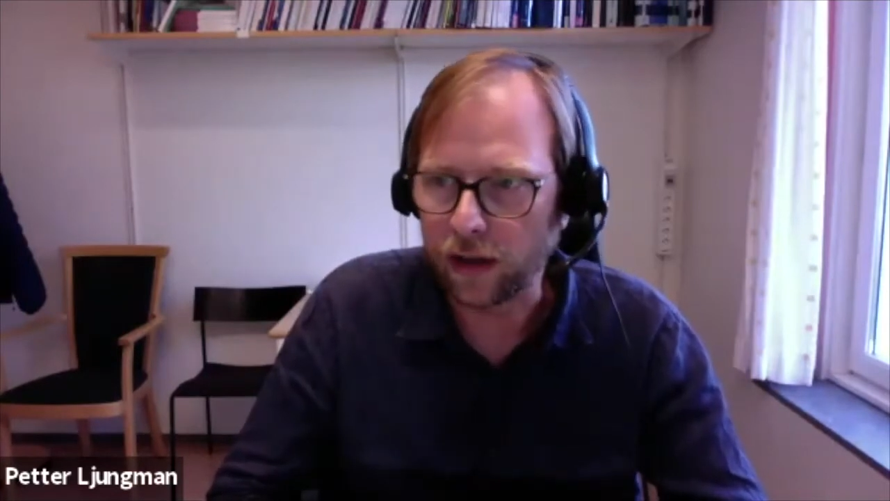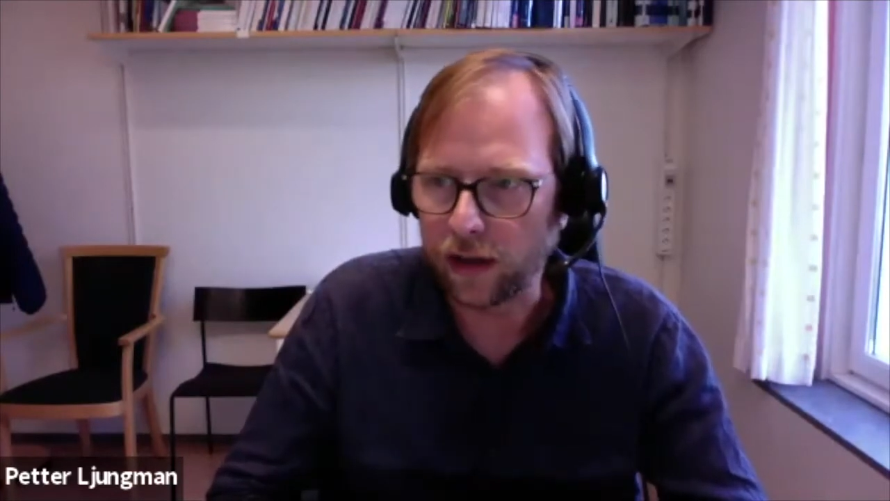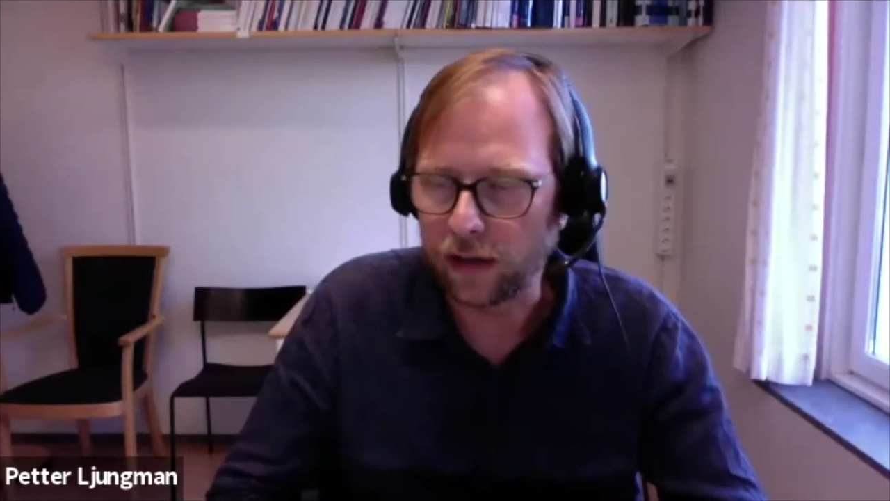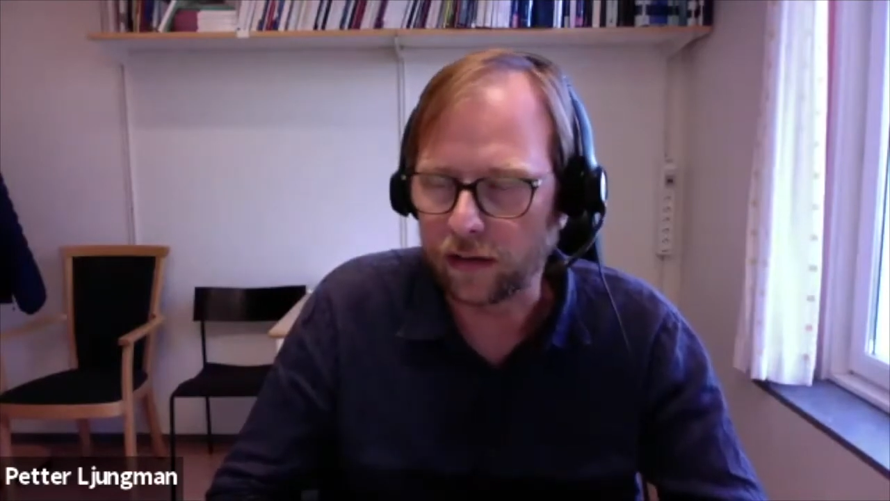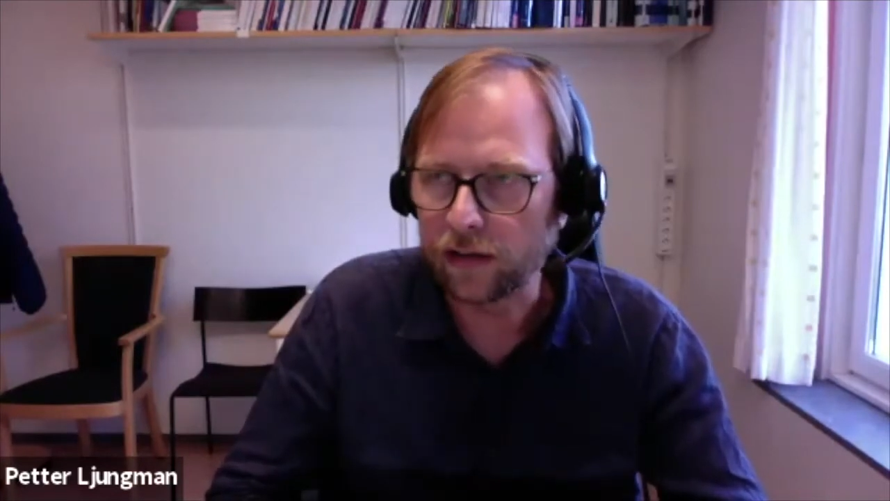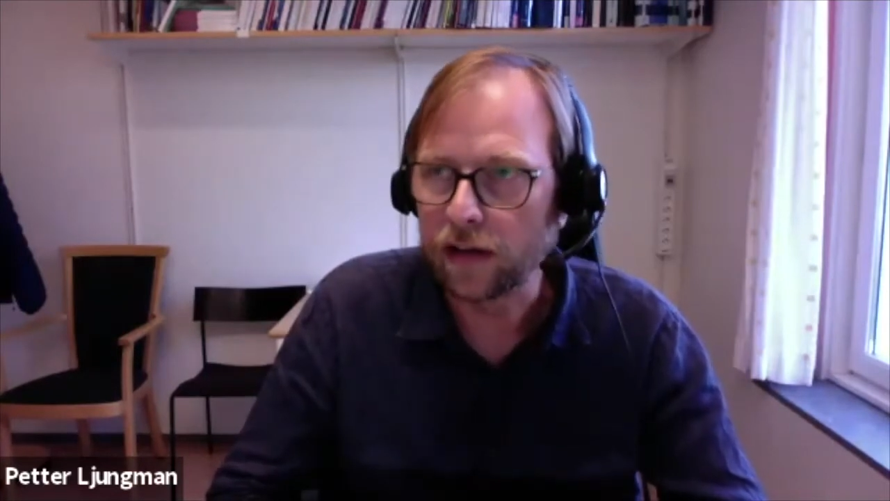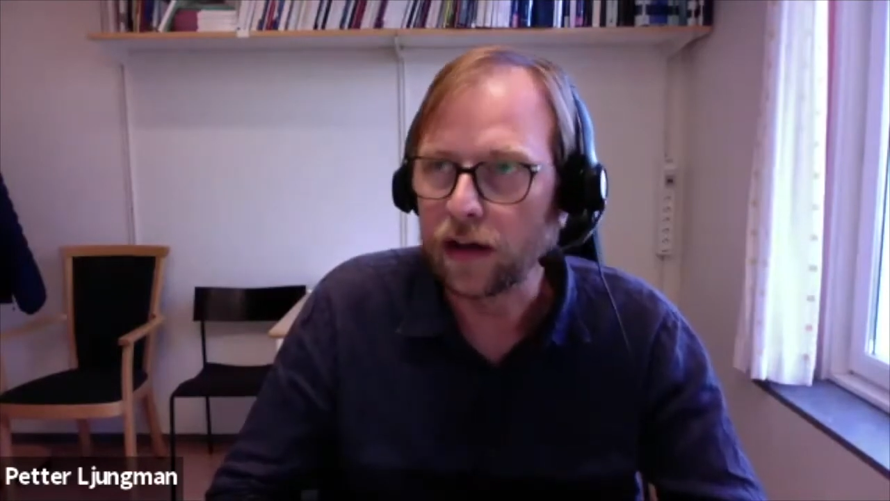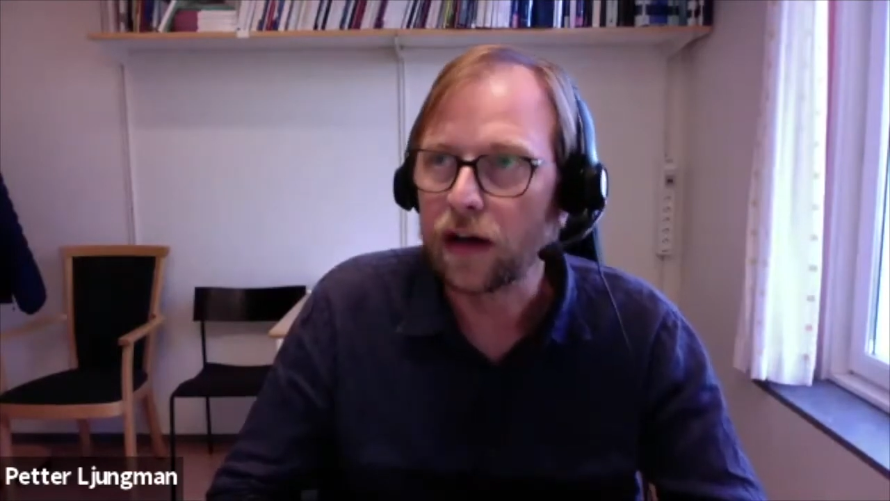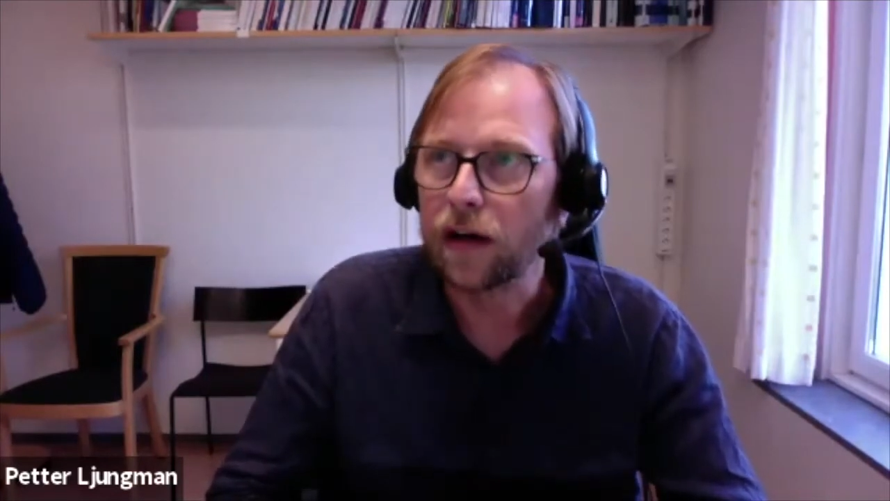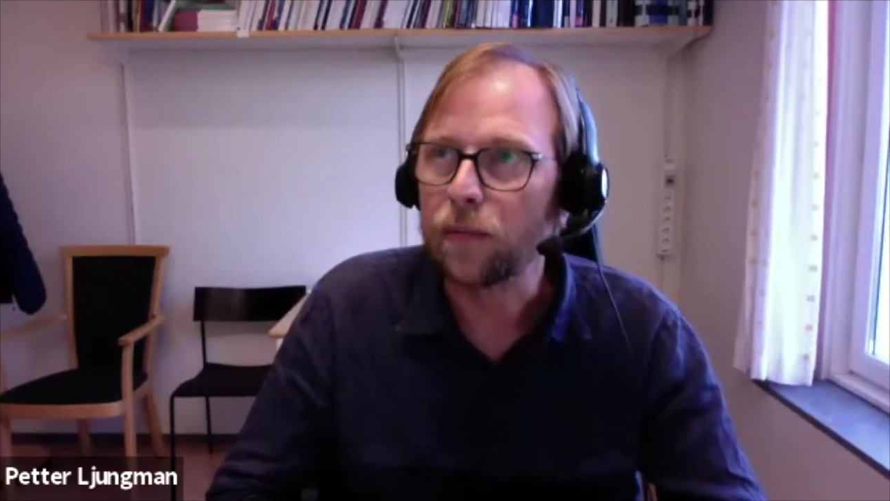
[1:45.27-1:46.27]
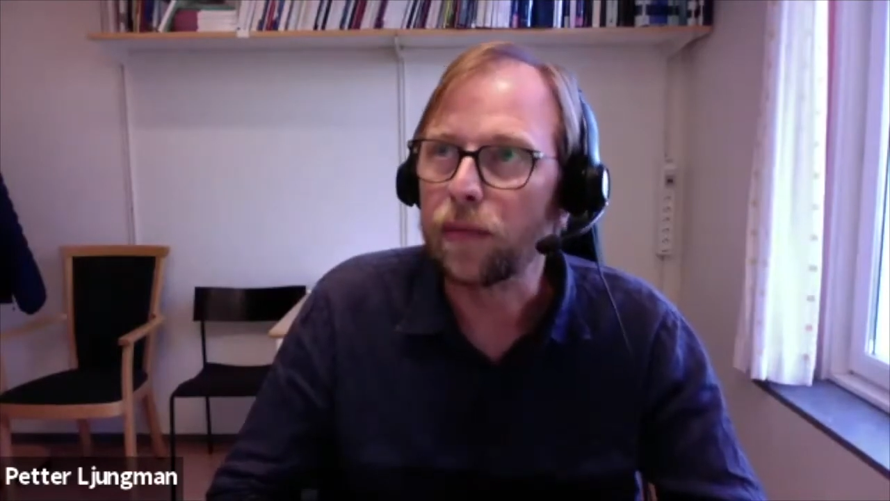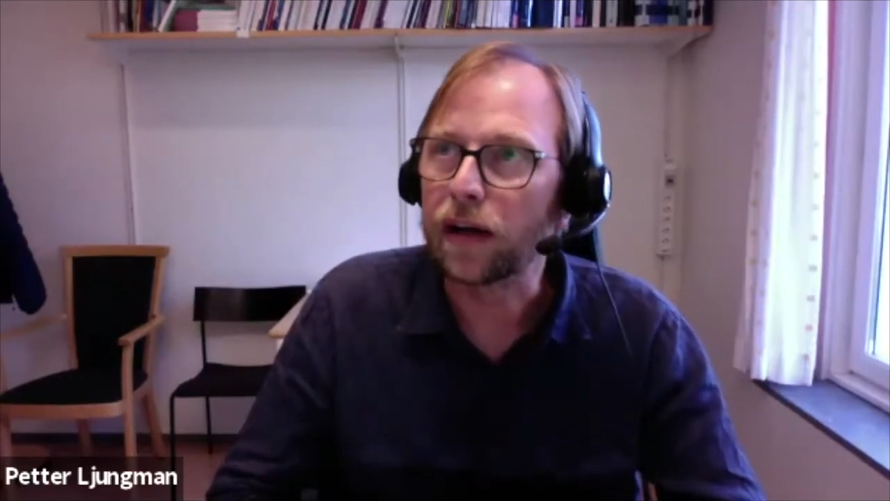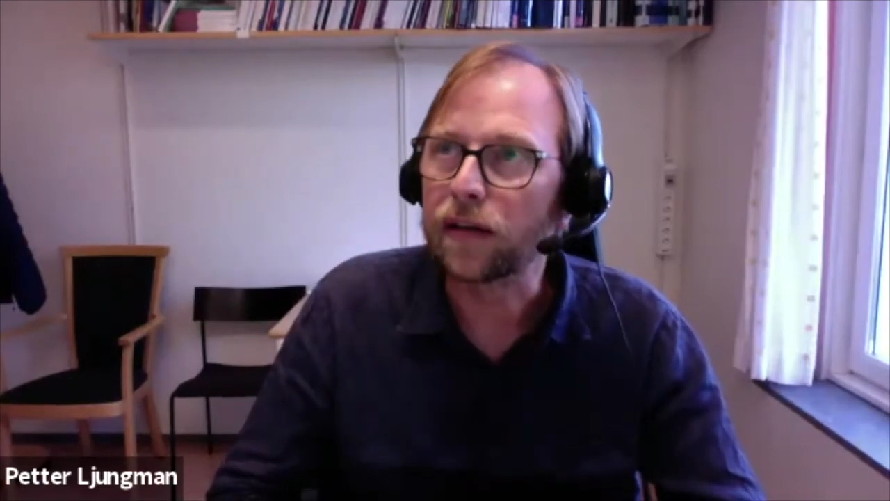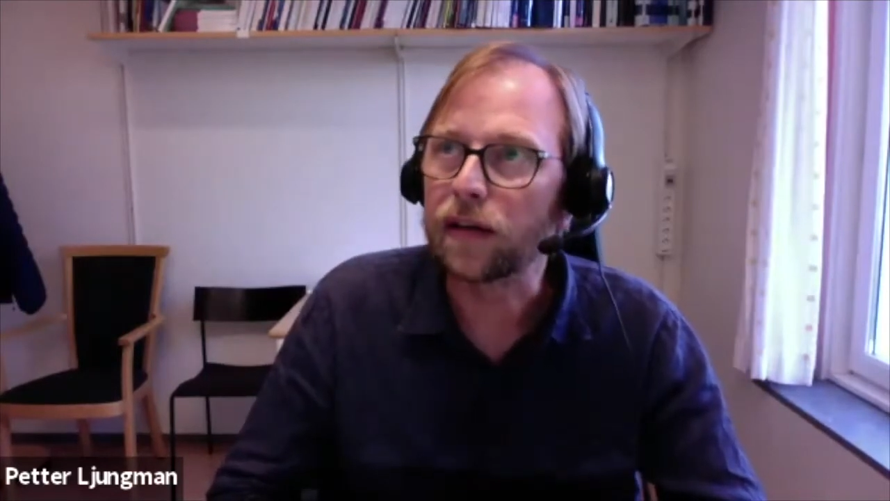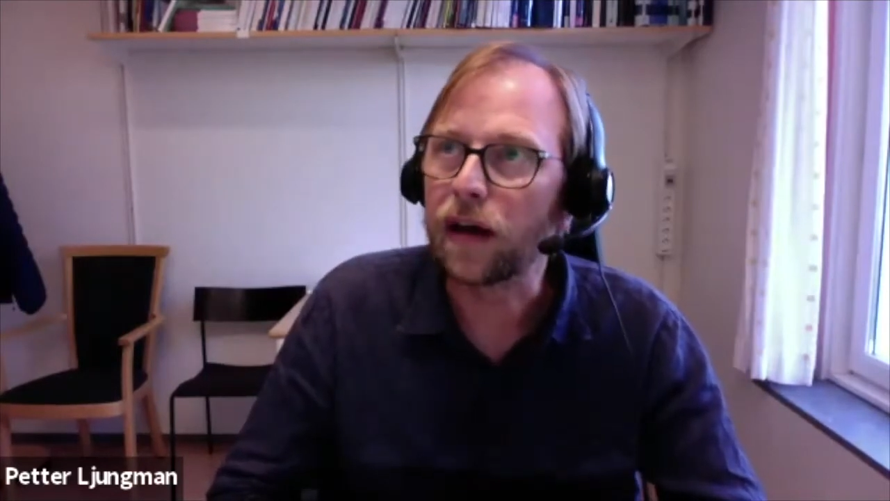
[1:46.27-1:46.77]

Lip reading: heat. But